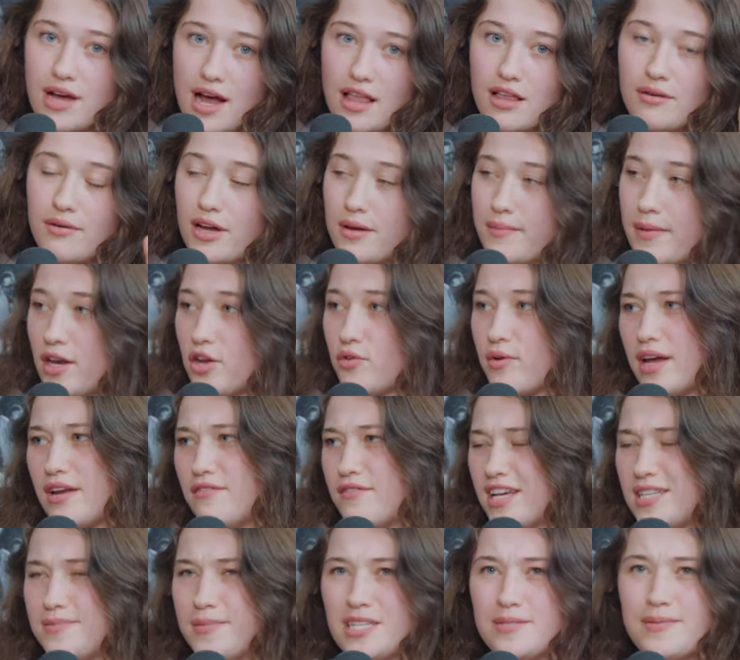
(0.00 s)
highly recommend. Great
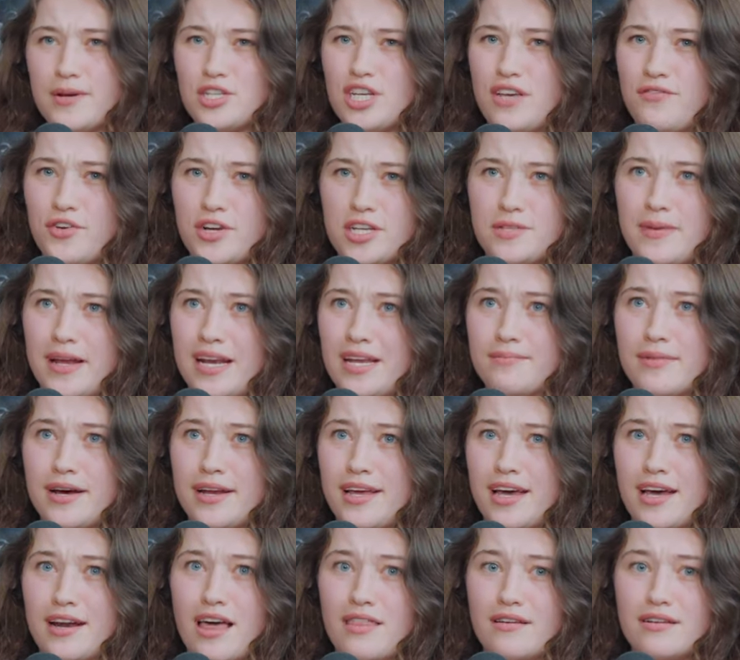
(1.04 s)
investment, especially if you're spending
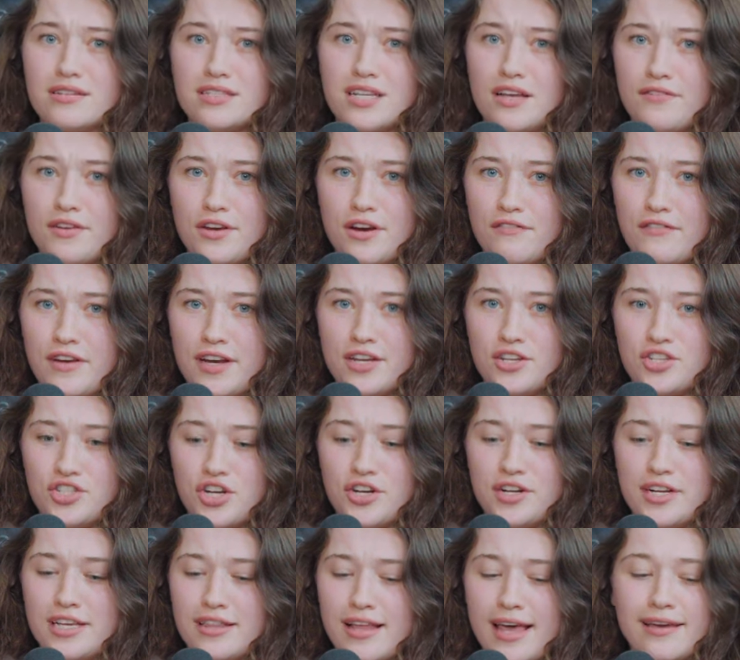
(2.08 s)
money on other stuff in your fitness
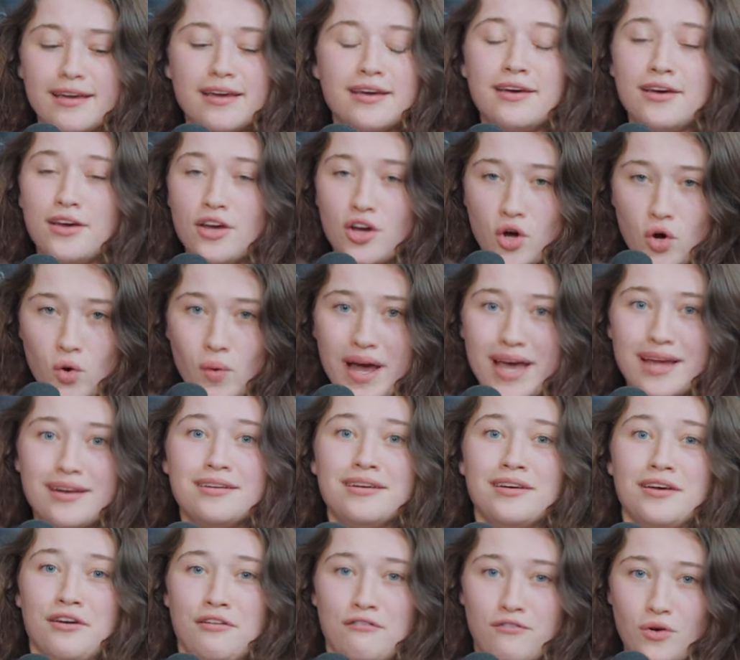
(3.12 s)
journey. Like, quit
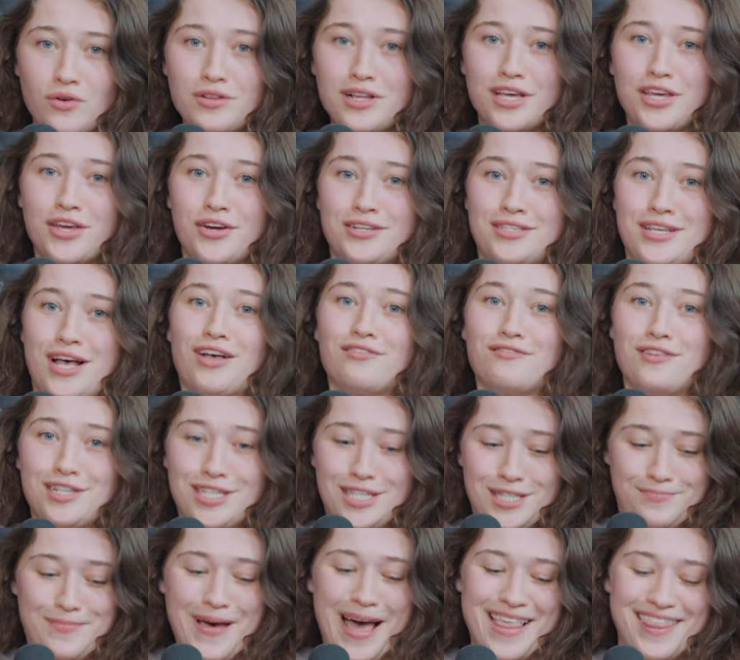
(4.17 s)
fooling yourself and
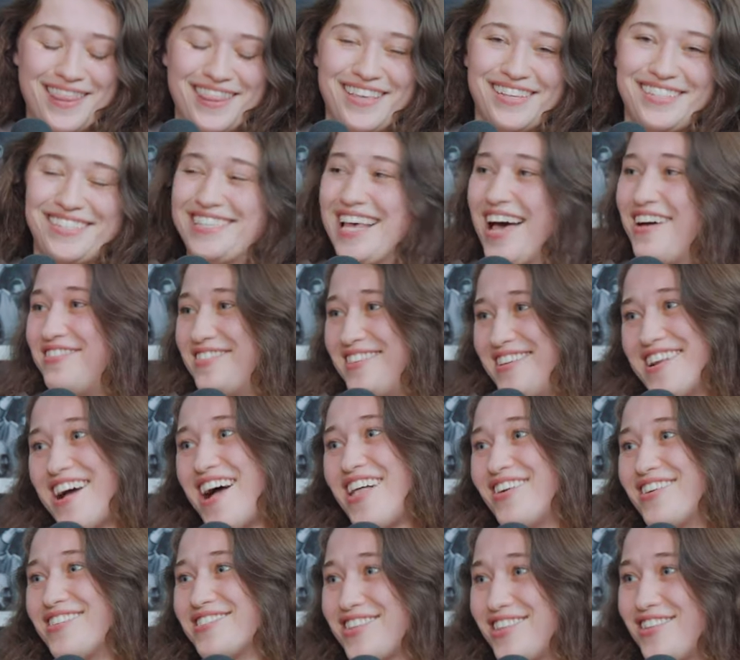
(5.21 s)
spend
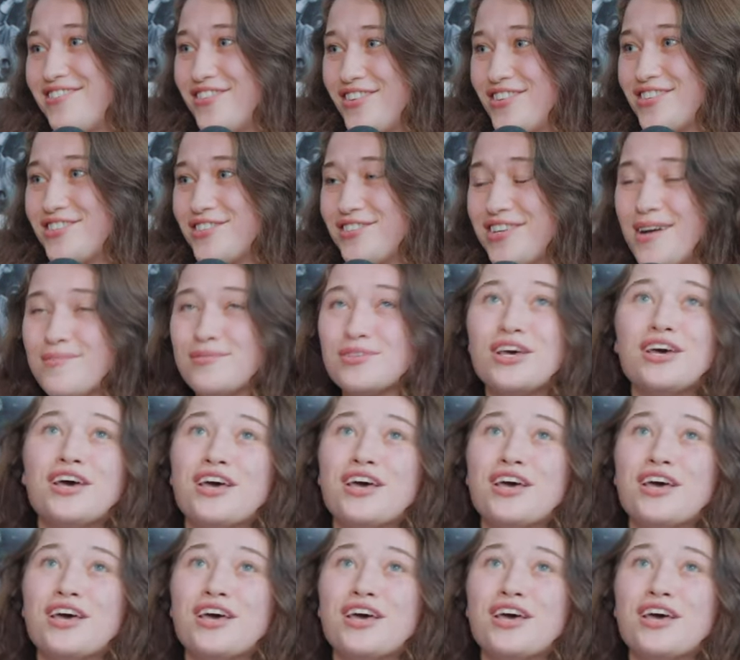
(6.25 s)
$70 on the Versa Gripps.